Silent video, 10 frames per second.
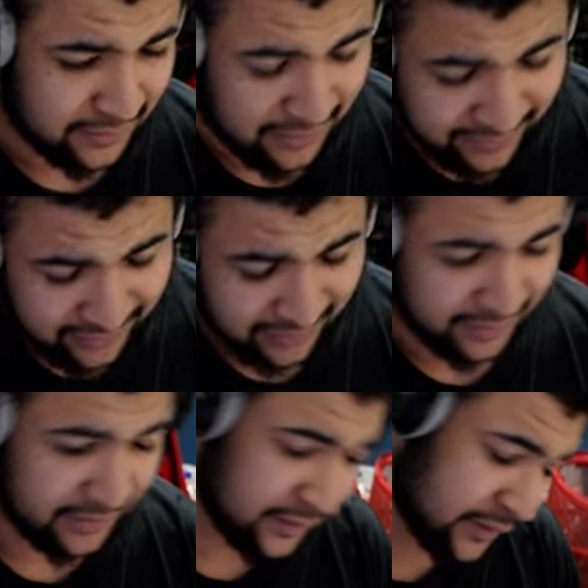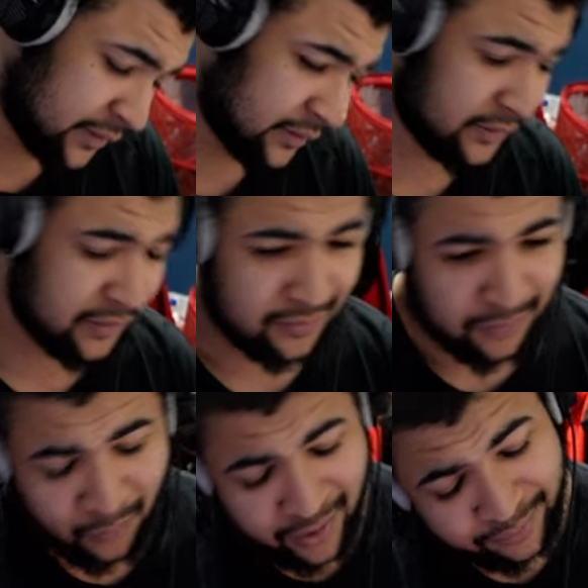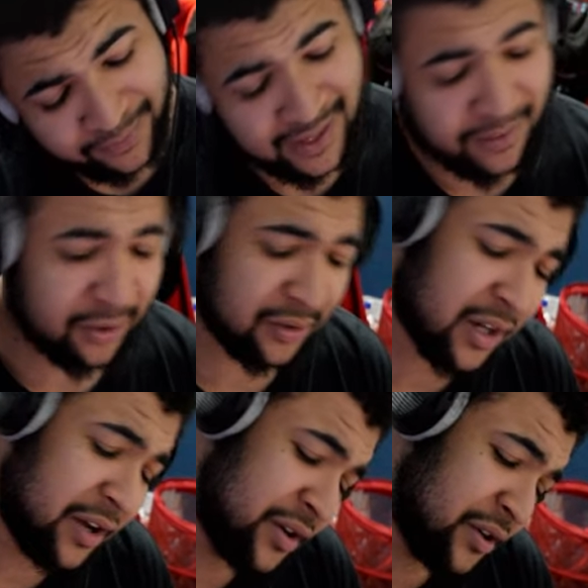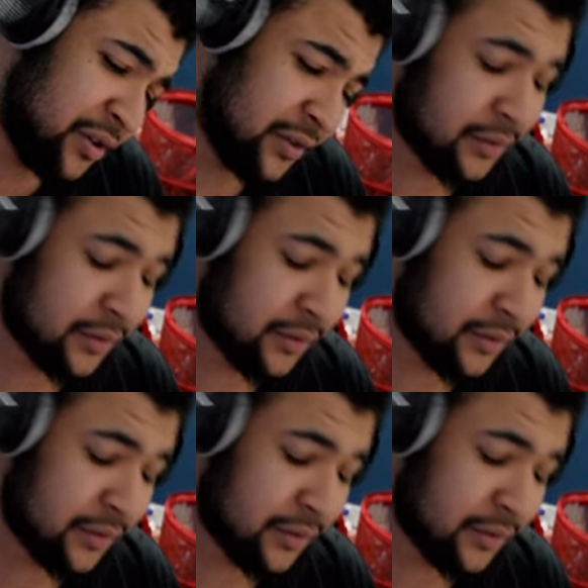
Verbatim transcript: let's see. Why is my game so slow?